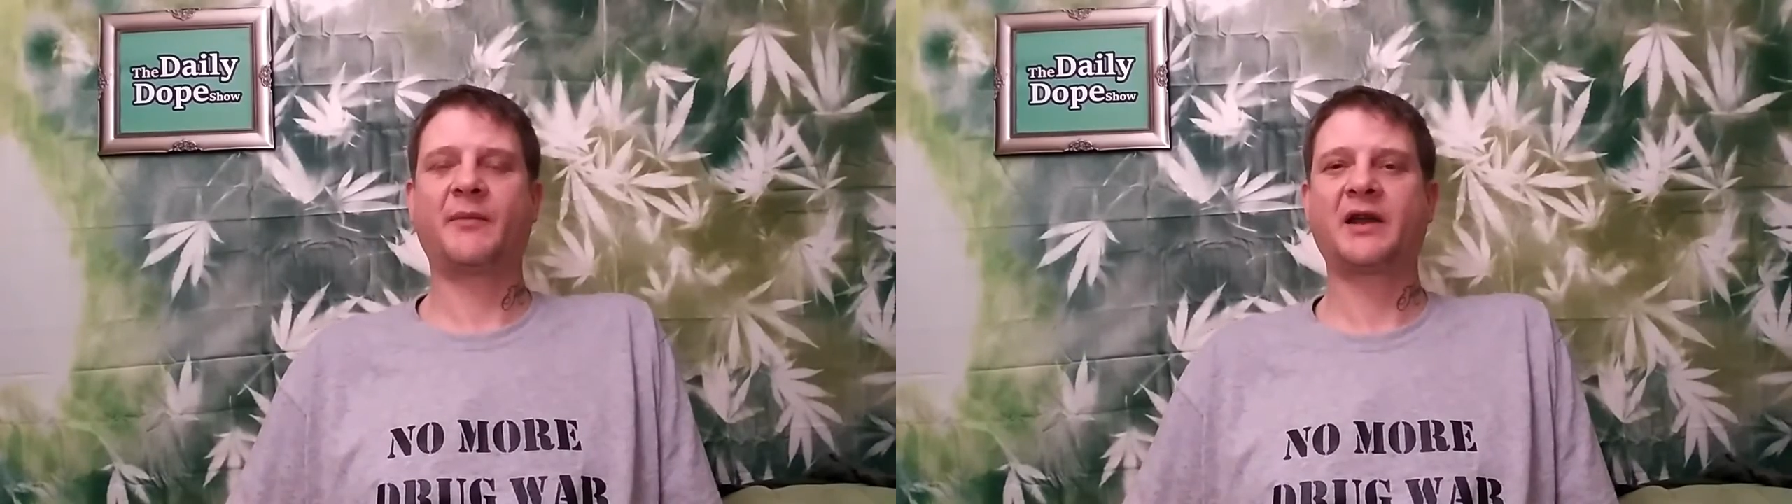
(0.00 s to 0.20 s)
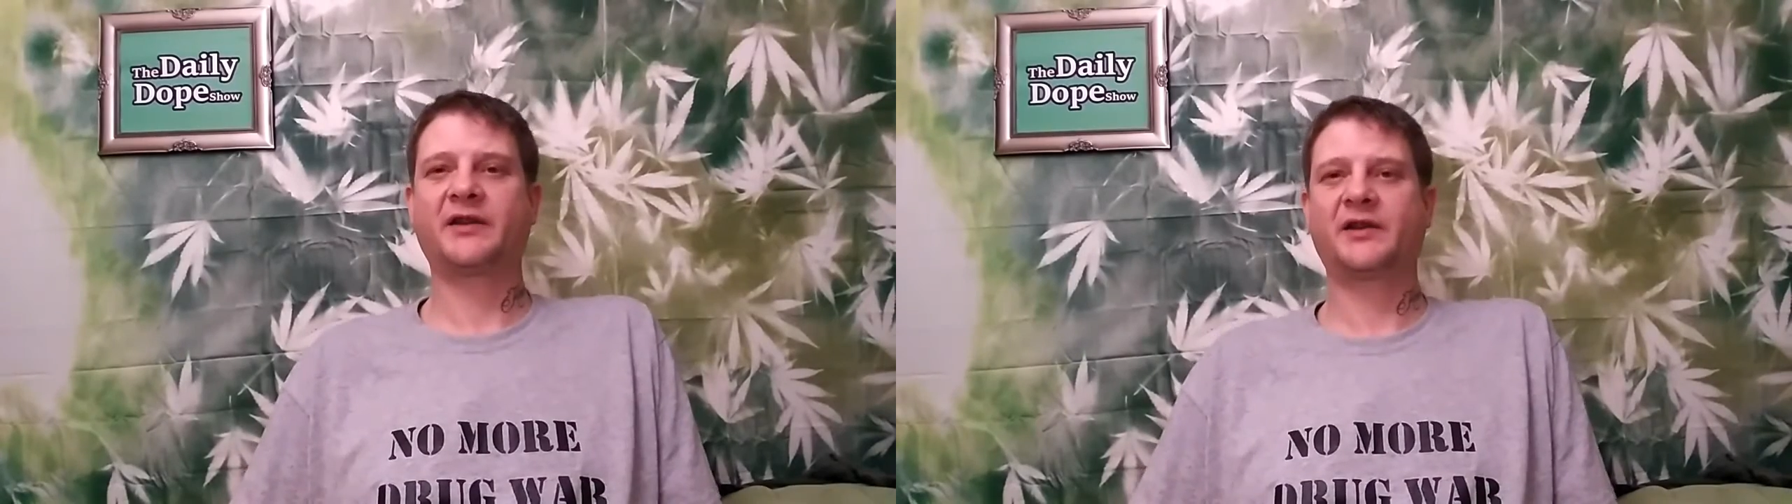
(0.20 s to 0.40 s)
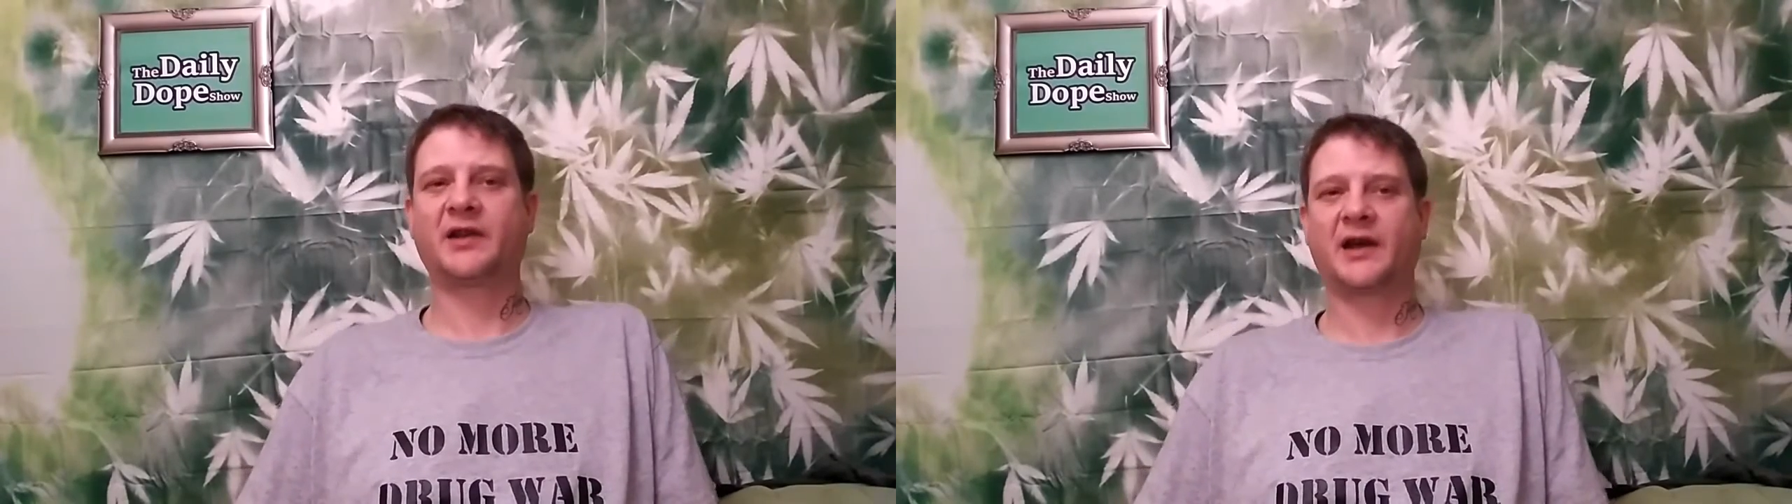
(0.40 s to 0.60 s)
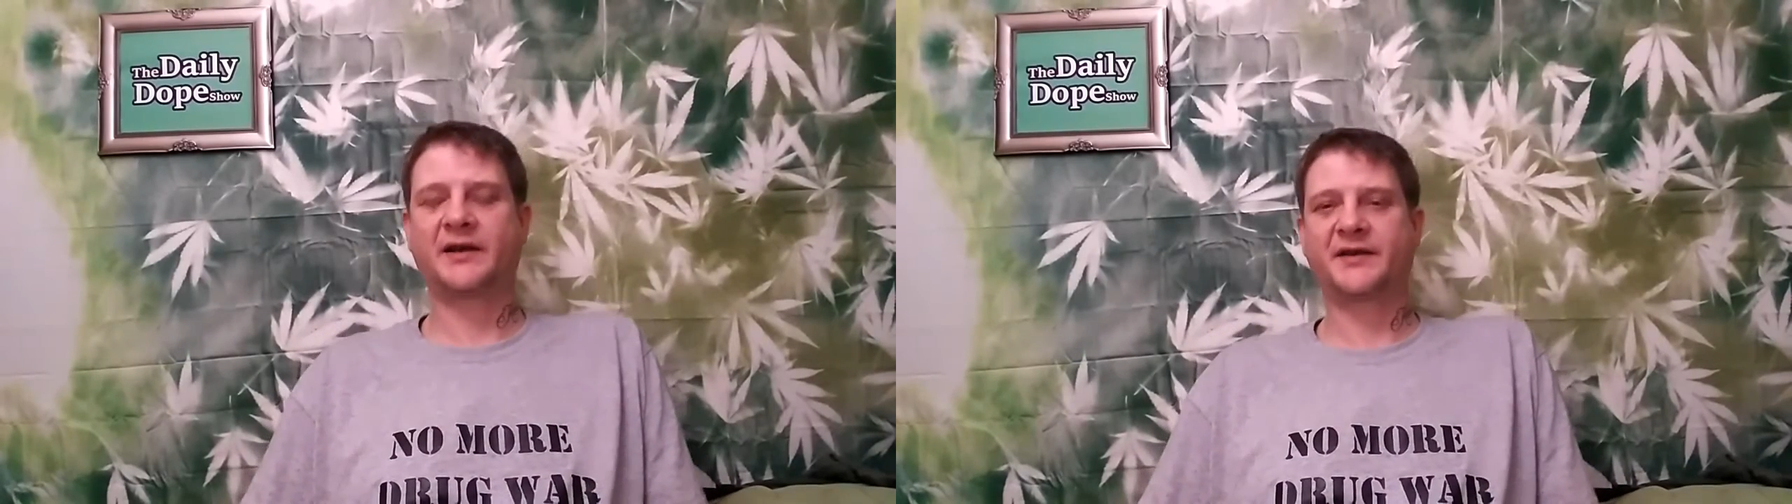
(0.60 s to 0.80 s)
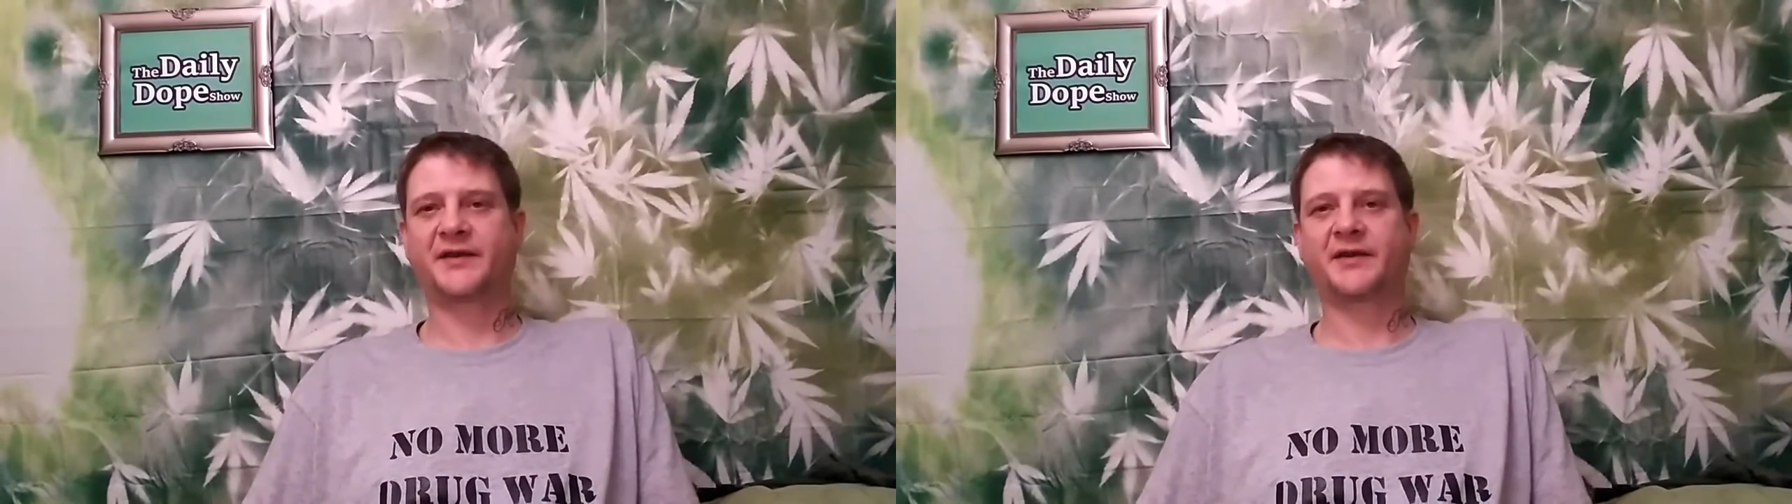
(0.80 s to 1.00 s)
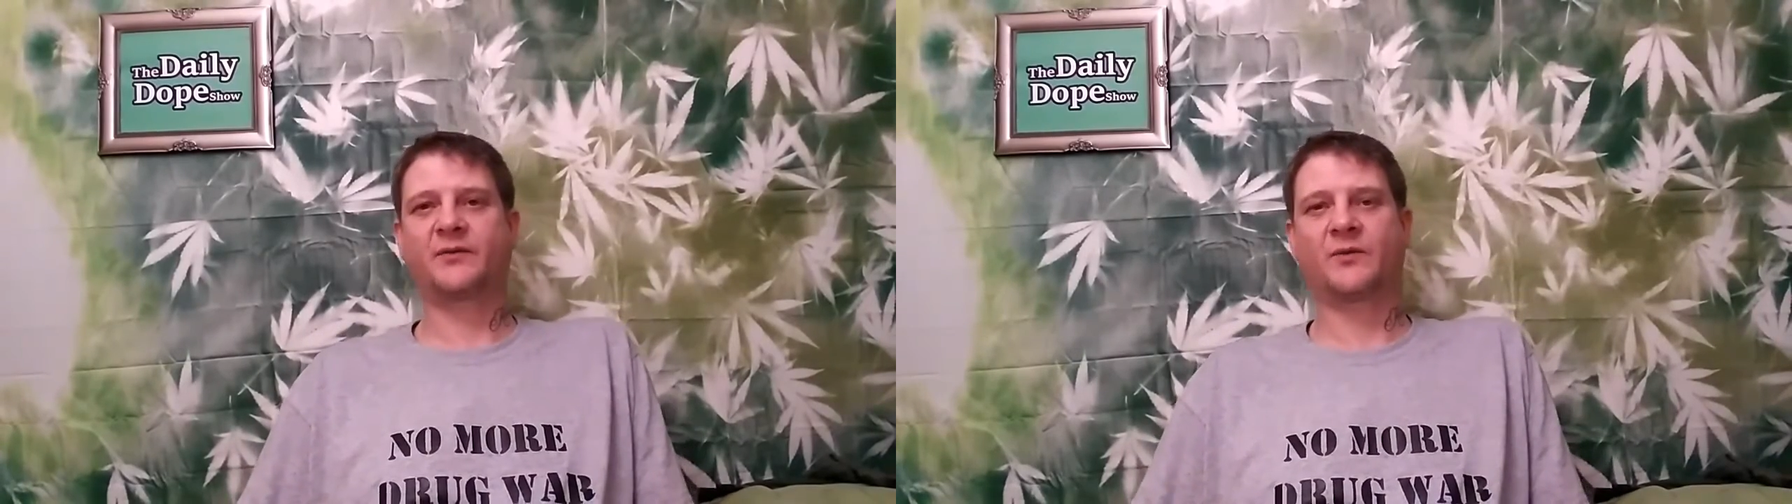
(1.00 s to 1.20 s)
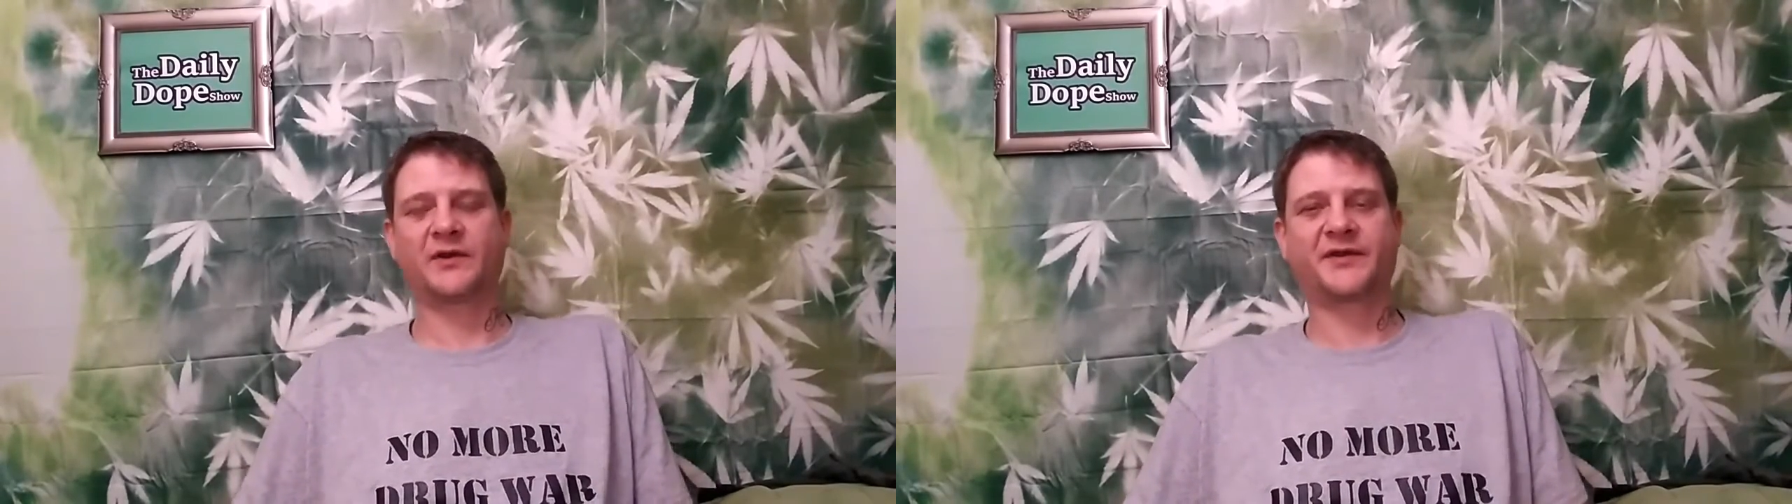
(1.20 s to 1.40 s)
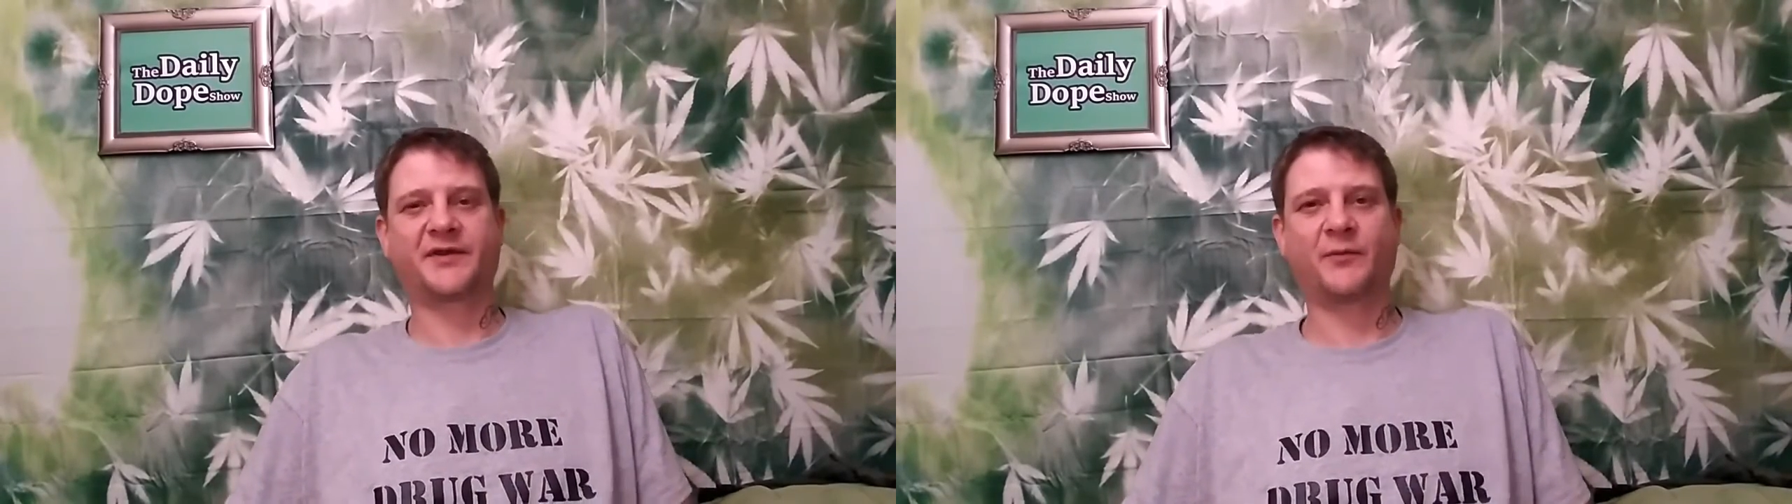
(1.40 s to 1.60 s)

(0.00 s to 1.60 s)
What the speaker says: MILegalize was